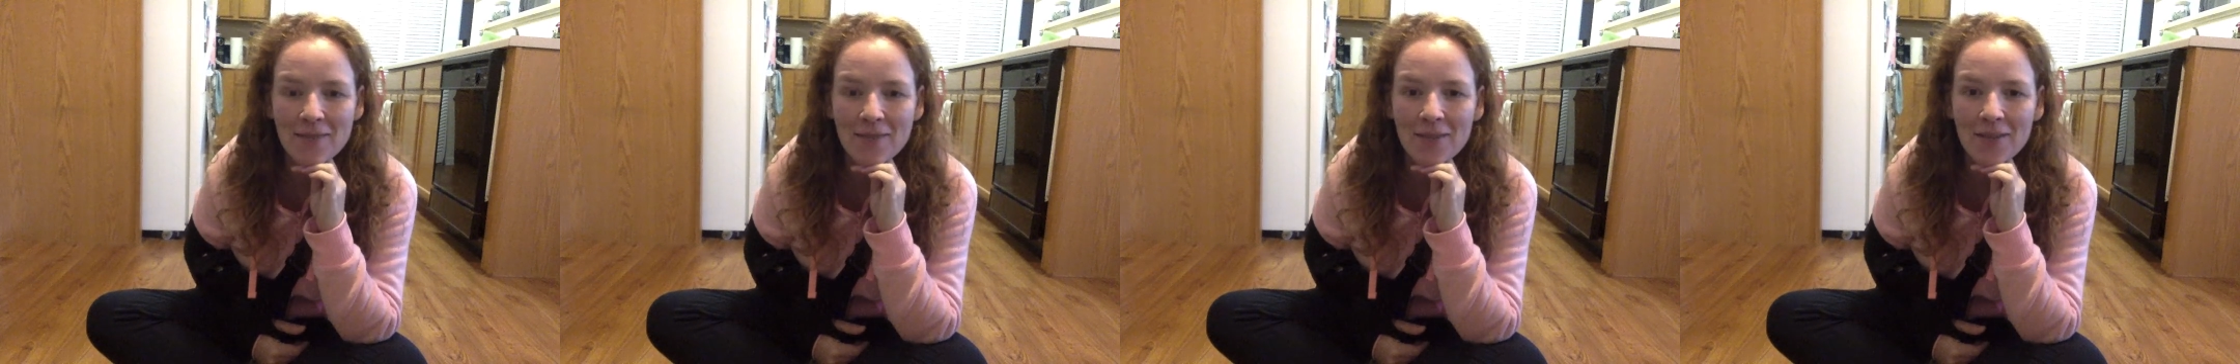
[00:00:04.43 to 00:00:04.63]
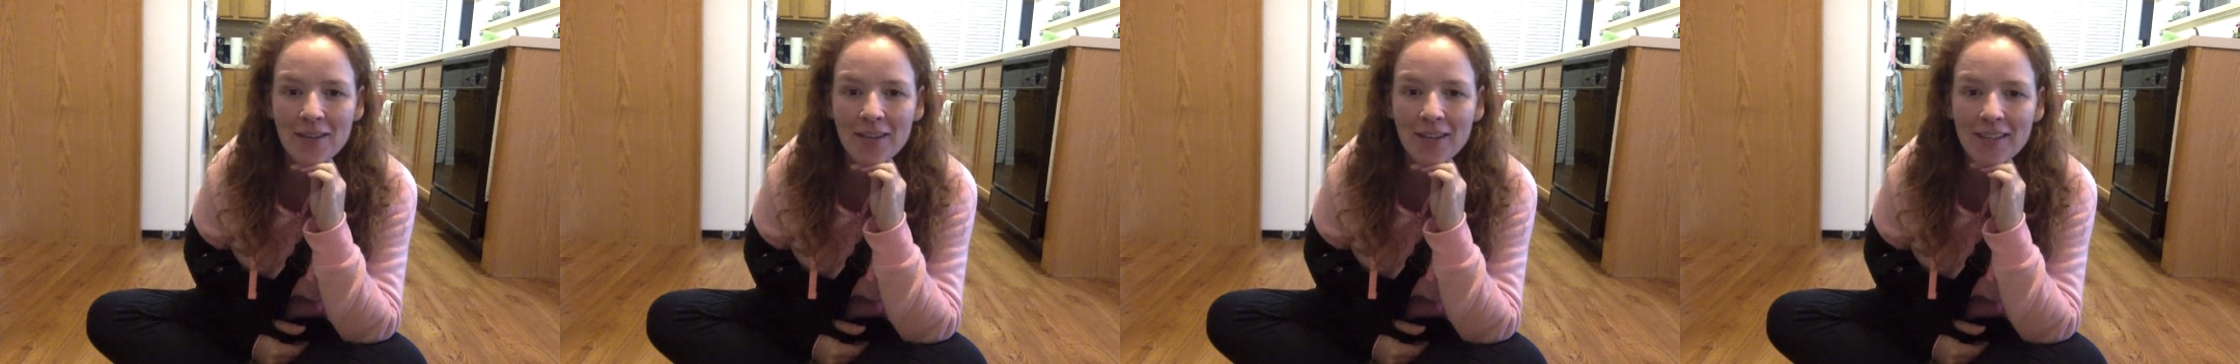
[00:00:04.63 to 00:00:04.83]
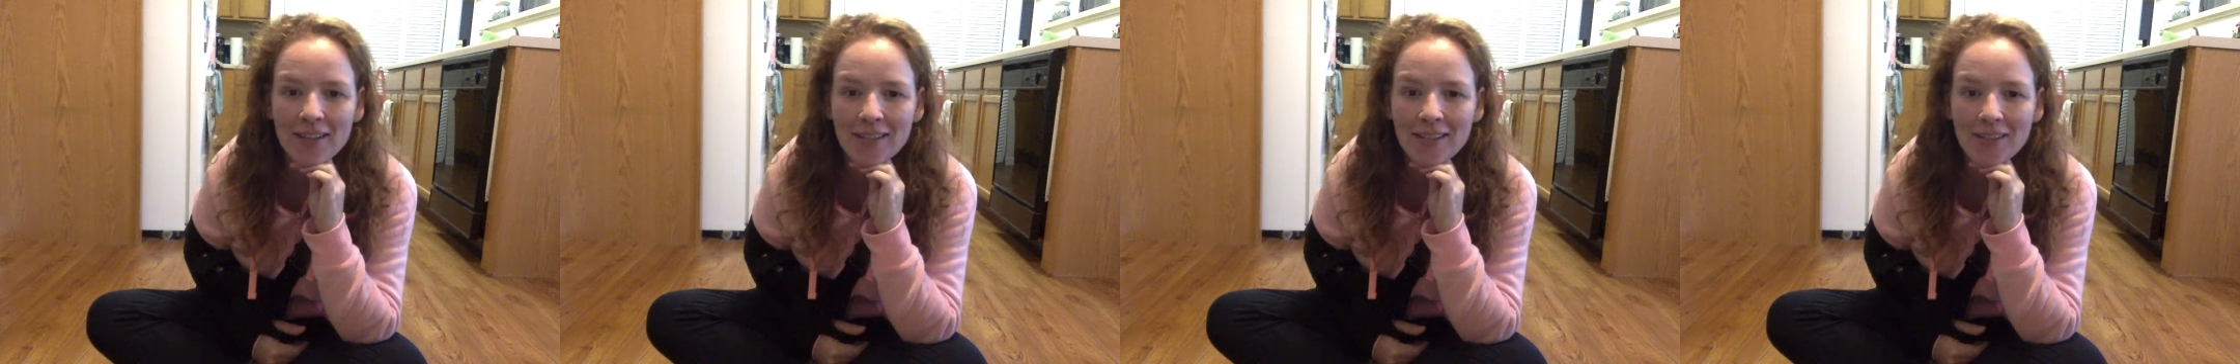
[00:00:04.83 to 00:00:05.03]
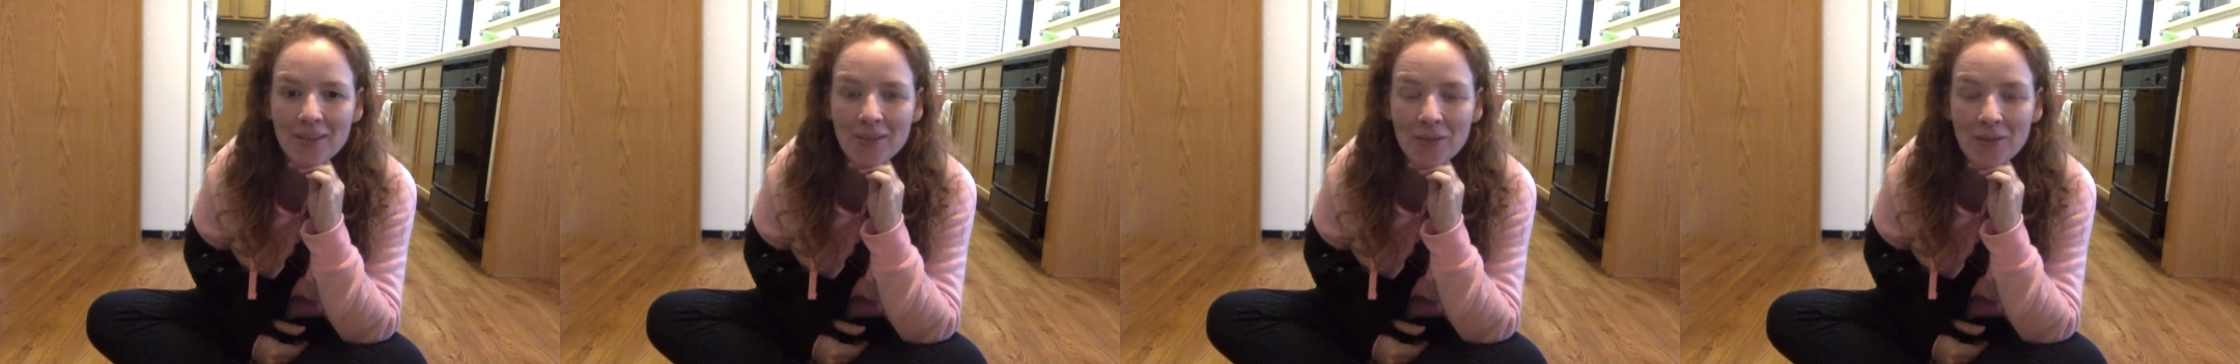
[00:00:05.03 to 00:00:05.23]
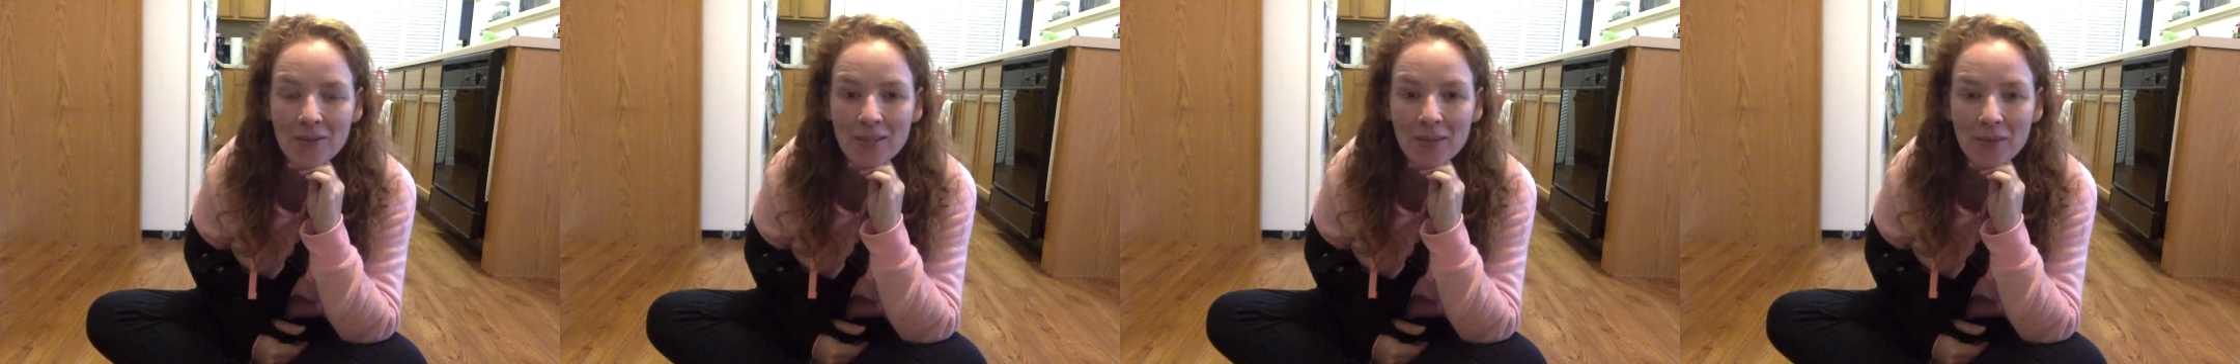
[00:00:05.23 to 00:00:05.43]
for you guys to
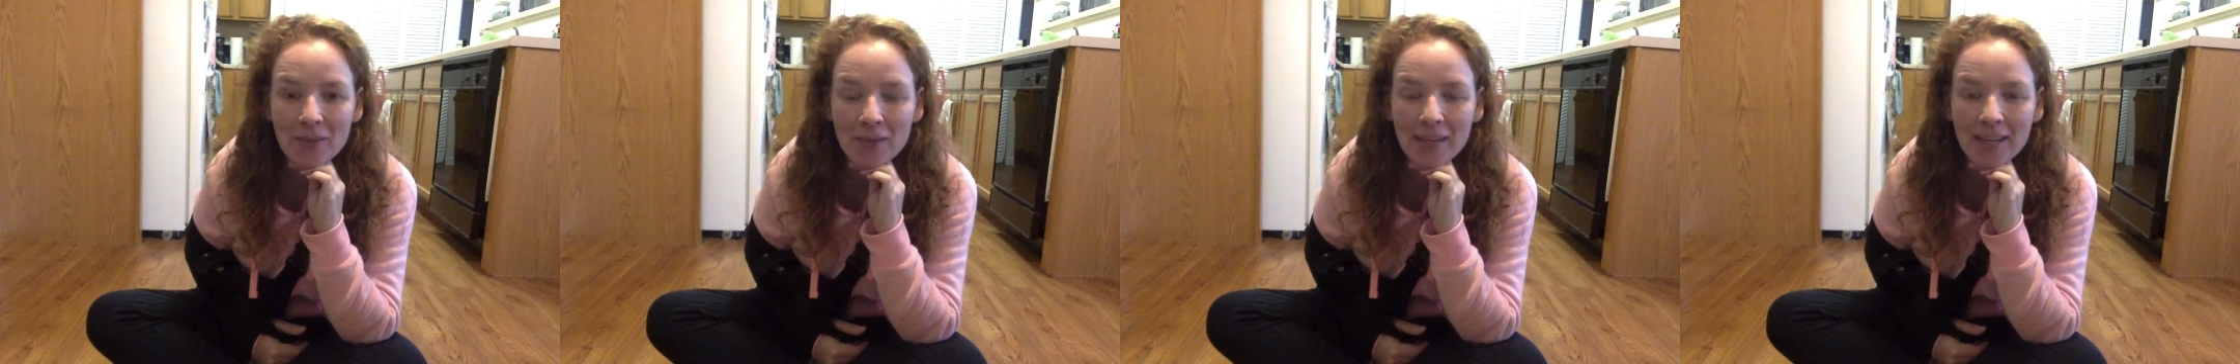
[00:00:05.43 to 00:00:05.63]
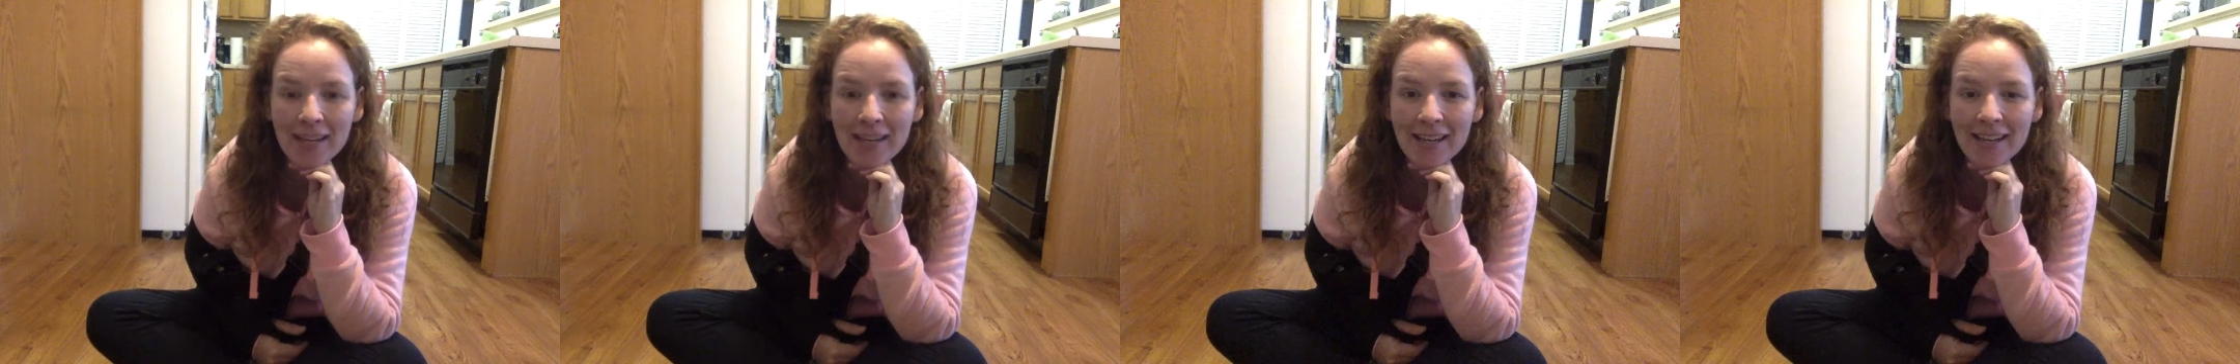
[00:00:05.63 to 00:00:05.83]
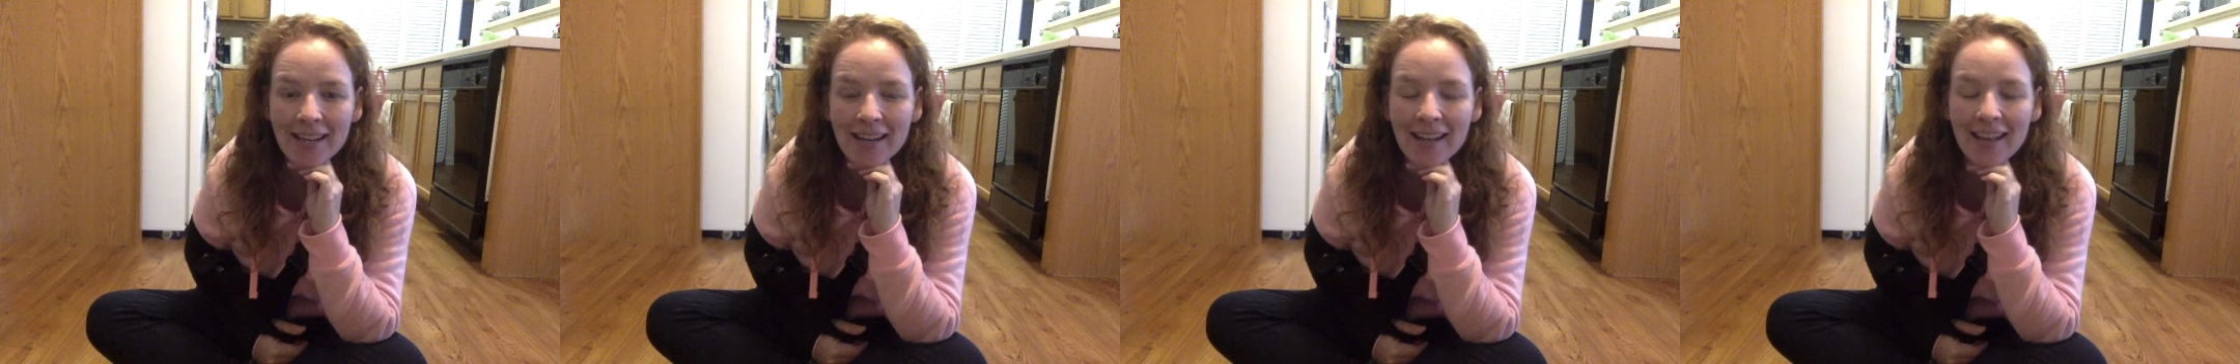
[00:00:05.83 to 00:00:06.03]
do this week.